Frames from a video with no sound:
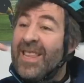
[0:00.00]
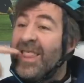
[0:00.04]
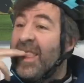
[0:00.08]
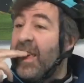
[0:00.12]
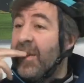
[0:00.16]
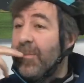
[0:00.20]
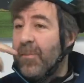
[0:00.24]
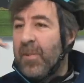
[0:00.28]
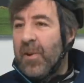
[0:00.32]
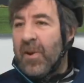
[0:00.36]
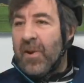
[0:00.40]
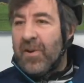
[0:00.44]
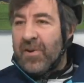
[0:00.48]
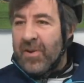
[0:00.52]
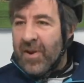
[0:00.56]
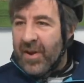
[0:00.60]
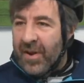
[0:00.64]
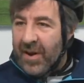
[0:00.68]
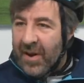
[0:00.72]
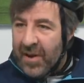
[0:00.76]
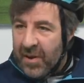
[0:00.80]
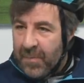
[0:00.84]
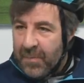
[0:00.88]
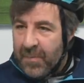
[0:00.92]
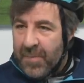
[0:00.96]
they think Paul
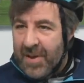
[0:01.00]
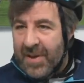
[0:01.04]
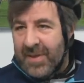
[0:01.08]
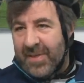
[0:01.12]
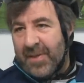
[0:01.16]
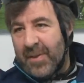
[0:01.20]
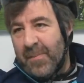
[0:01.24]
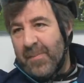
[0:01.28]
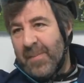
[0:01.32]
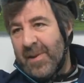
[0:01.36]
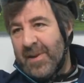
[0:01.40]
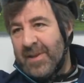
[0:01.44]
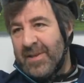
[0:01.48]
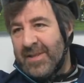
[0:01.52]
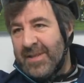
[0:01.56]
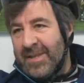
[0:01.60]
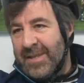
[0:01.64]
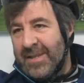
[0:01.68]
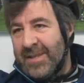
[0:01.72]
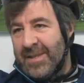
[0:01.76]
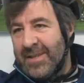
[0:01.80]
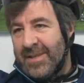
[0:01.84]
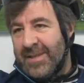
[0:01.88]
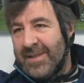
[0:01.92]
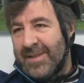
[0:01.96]
O'Connell had bit the
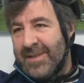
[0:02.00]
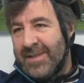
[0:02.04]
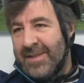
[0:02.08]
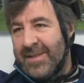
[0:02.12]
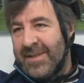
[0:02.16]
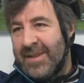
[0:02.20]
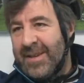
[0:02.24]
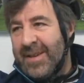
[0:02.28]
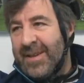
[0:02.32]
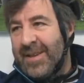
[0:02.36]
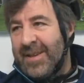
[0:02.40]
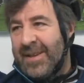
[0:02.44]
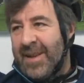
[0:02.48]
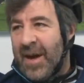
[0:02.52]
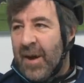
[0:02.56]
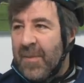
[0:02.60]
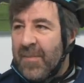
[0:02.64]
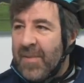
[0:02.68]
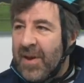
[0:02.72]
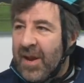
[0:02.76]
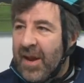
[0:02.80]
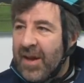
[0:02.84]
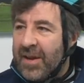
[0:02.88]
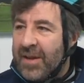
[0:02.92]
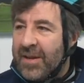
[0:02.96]
person. Someone. Yeah, yeah. I'd
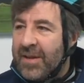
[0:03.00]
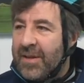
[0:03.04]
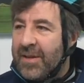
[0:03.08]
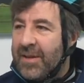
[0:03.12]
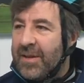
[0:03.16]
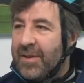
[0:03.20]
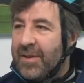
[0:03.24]
well, be like, have